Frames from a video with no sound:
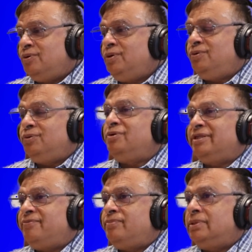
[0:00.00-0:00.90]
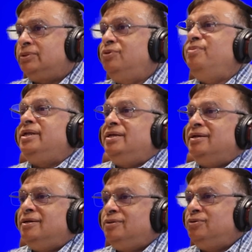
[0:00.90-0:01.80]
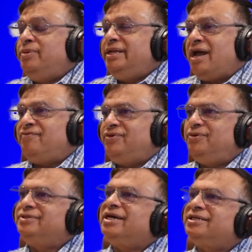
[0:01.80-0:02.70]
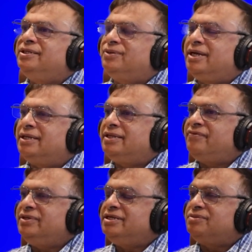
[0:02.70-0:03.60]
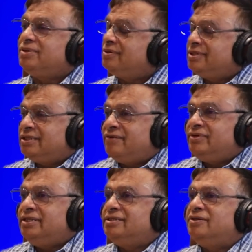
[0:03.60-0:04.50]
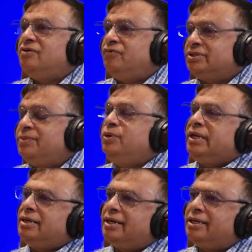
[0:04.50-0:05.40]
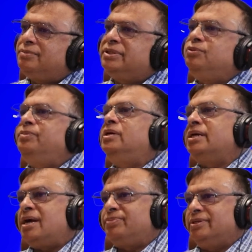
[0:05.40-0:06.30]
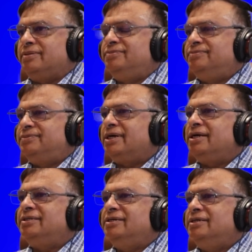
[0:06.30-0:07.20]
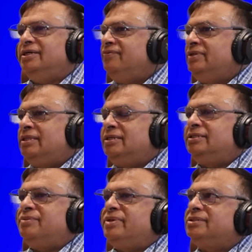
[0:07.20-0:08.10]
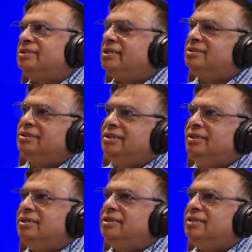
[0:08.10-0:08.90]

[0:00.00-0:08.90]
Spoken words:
you don't have too many avenues actually to collect evidence, because that evidence for some you can collect but will be corrupted, right? If you delete a message, let's see,